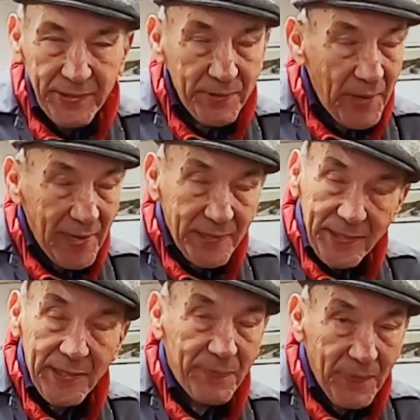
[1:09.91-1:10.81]

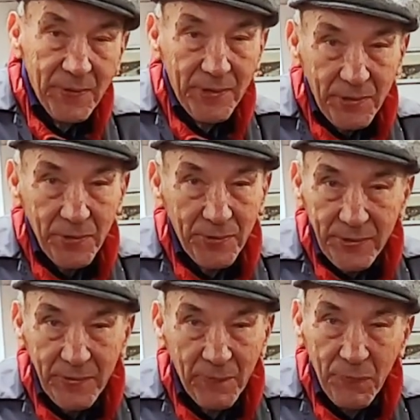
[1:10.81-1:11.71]
It's very good.
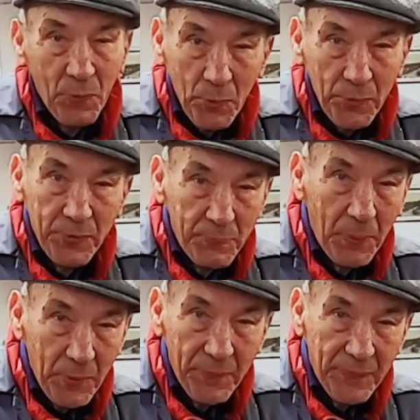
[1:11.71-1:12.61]
The floors are
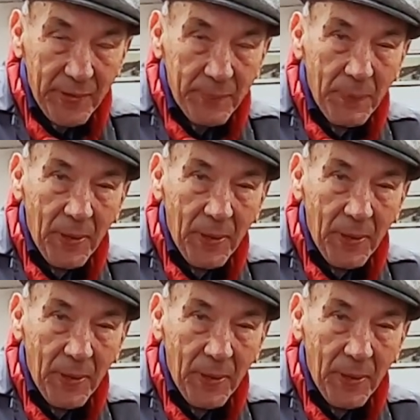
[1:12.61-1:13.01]
perfect,